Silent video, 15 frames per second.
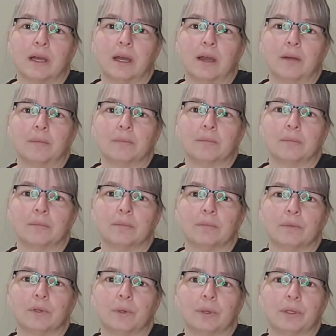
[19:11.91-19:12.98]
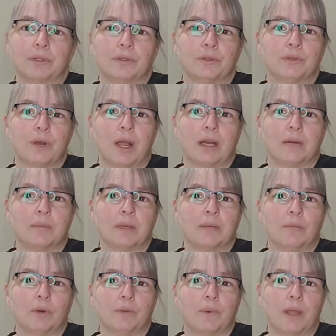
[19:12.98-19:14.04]
I'm going to try to be
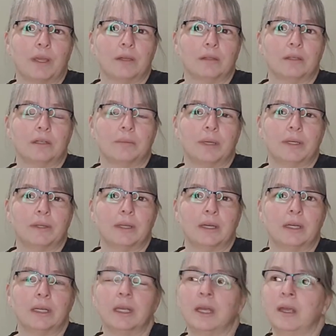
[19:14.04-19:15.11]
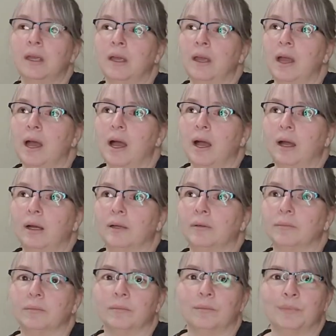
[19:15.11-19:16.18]
more regular about that.
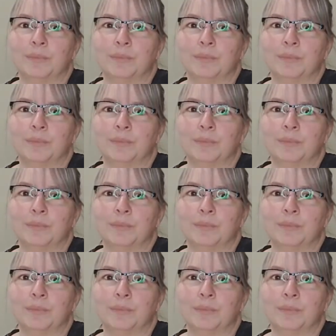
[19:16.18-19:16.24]
I